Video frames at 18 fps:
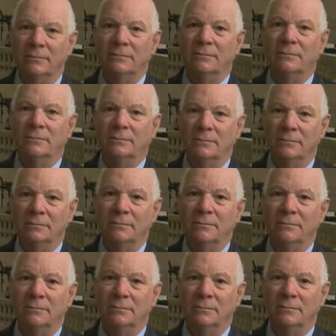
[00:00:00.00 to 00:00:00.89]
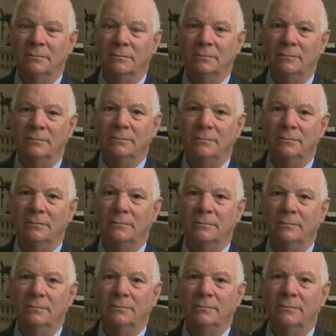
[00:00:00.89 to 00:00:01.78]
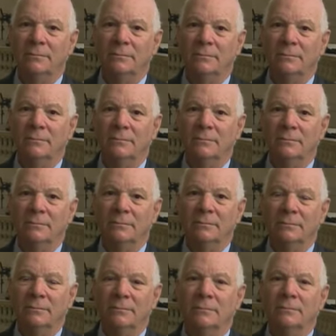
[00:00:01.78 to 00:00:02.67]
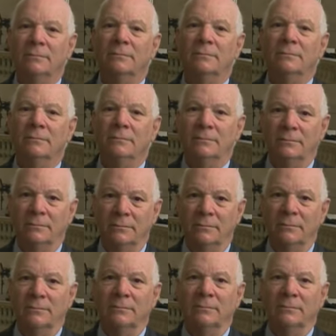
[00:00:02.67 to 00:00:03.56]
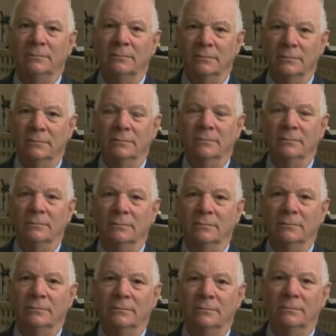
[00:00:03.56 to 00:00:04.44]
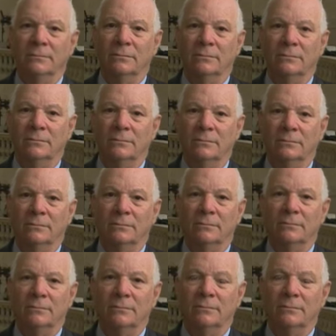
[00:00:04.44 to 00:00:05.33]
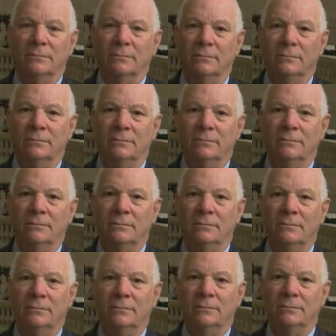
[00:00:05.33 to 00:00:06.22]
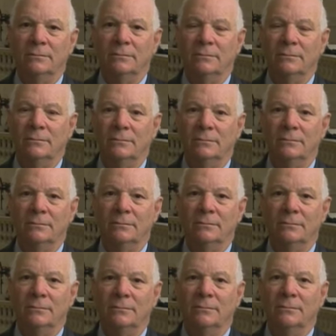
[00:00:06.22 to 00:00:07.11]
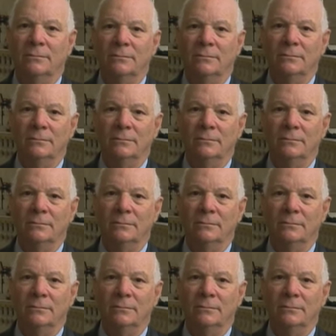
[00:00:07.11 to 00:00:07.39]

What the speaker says: [no speech]